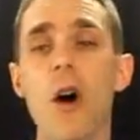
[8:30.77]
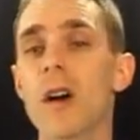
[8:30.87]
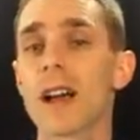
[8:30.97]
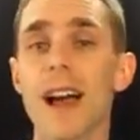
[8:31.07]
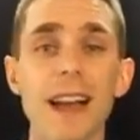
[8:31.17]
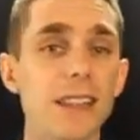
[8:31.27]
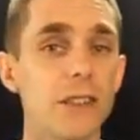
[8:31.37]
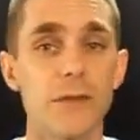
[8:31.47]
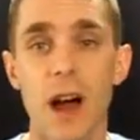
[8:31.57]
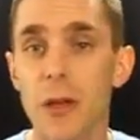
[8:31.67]
and all
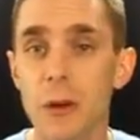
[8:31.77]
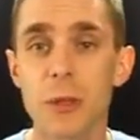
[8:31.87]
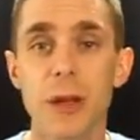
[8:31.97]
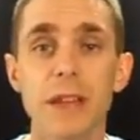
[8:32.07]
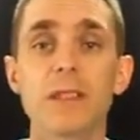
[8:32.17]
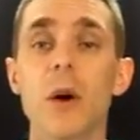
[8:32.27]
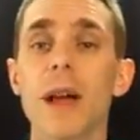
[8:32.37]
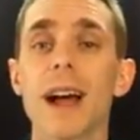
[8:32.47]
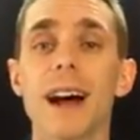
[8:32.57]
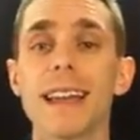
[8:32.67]
kinds of other
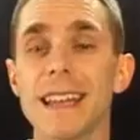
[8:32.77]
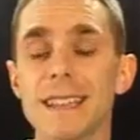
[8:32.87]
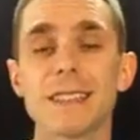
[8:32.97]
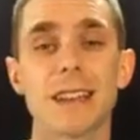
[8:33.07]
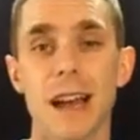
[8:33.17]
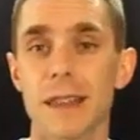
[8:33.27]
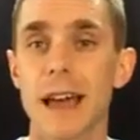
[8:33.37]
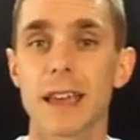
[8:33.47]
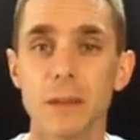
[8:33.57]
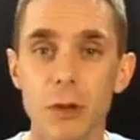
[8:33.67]
things going on
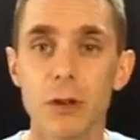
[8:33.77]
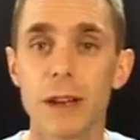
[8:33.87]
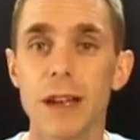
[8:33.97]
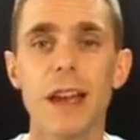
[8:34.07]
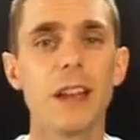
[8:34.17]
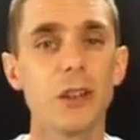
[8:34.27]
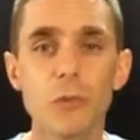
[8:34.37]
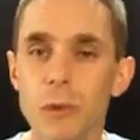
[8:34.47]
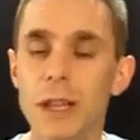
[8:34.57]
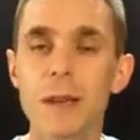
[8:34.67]
inside of that community
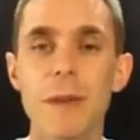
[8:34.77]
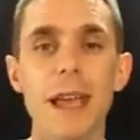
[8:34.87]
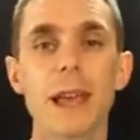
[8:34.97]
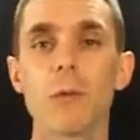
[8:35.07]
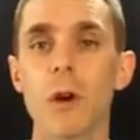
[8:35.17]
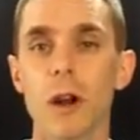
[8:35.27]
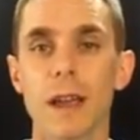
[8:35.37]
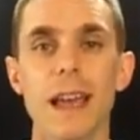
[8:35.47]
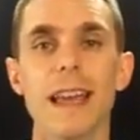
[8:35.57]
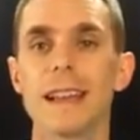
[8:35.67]
to really make it
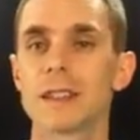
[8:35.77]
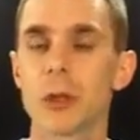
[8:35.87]
work.